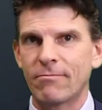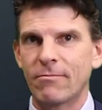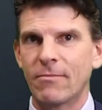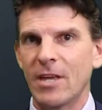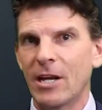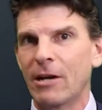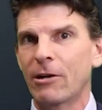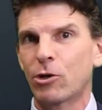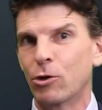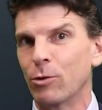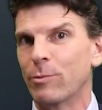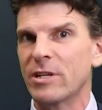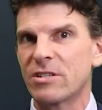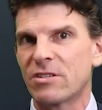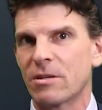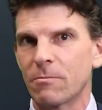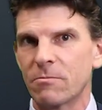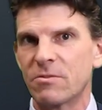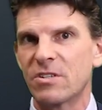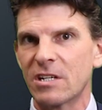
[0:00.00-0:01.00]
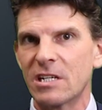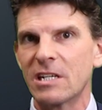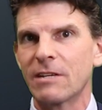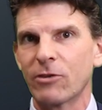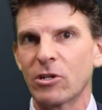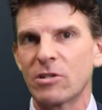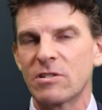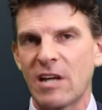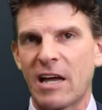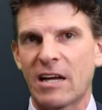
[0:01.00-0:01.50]
there could be some
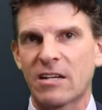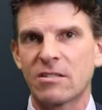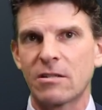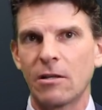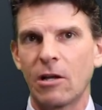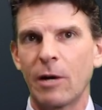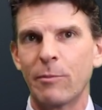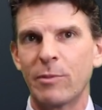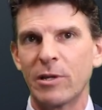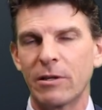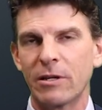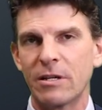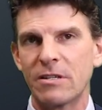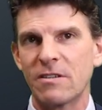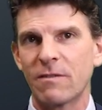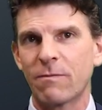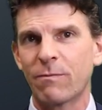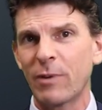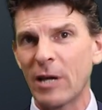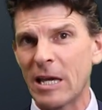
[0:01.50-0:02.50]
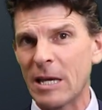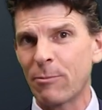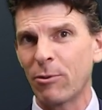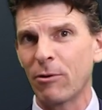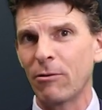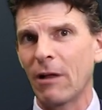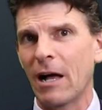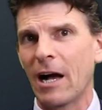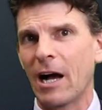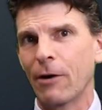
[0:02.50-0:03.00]
significant tax liabilities if
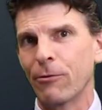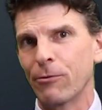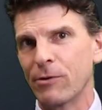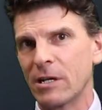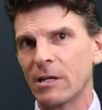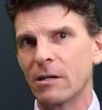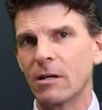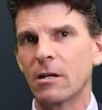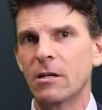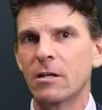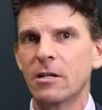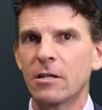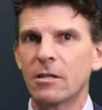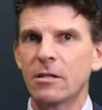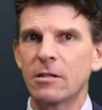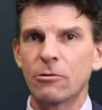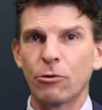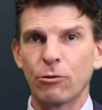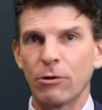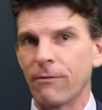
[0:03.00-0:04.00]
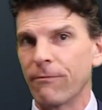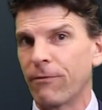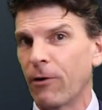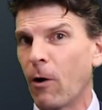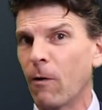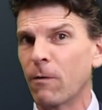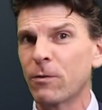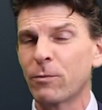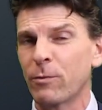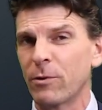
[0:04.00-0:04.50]
people are in or
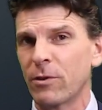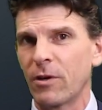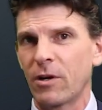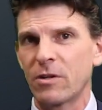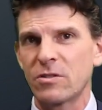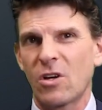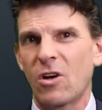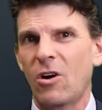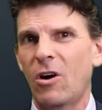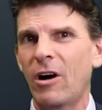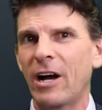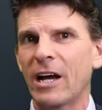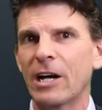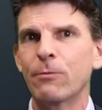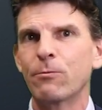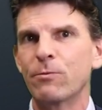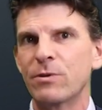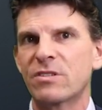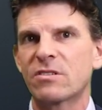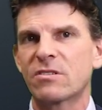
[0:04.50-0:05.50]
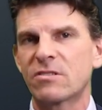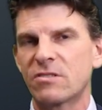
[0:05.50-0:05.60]
involved with those higher risk